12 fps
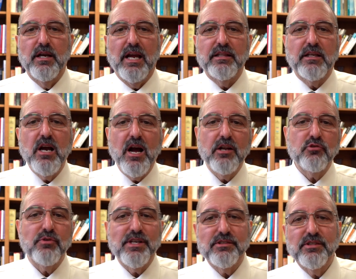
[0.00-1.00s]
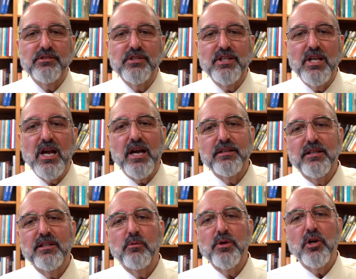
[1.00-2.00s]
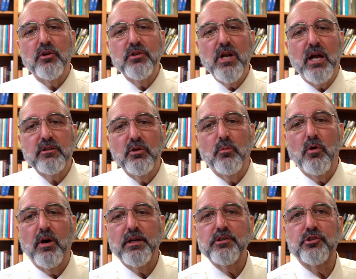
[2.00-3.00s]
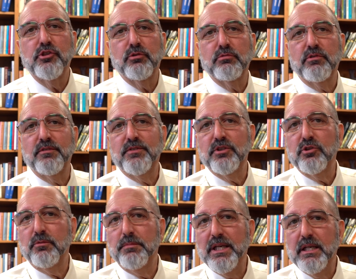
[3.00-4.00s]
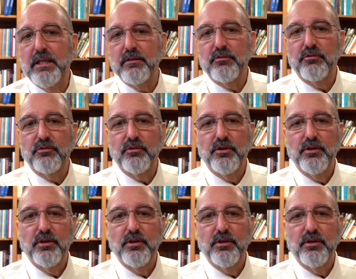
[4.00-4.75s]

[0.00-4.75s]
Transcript: And the contrast is to the idea that we are not to walk as children of disobedience.